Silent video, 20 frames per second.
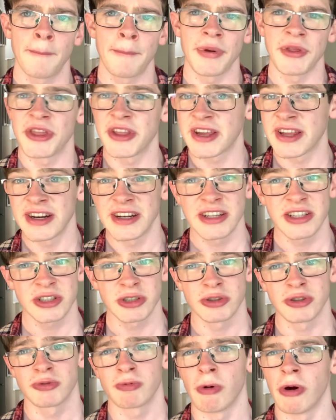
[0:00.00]
but the
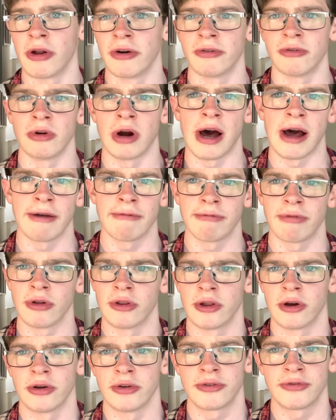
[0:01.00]
conditions weren't right for
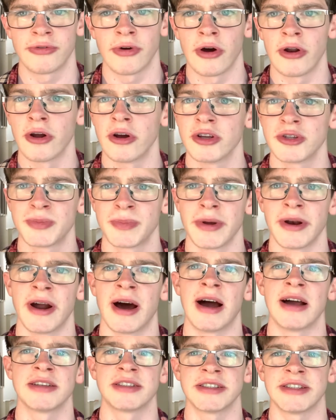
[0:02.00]
those photos,
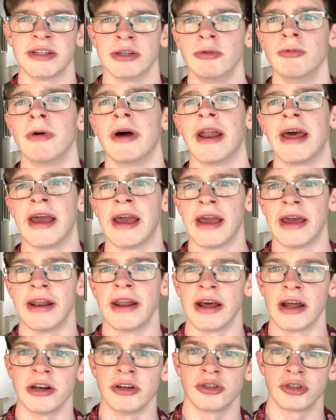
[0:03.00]
but I still went ahead
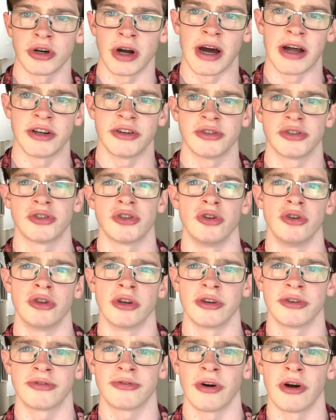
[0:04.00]
and tried to shoot
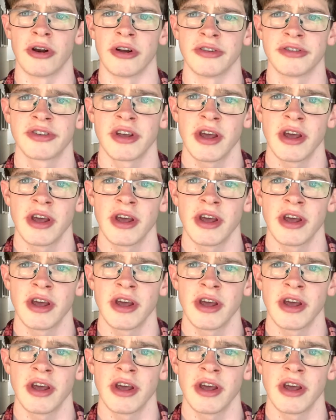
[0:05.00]
those photos.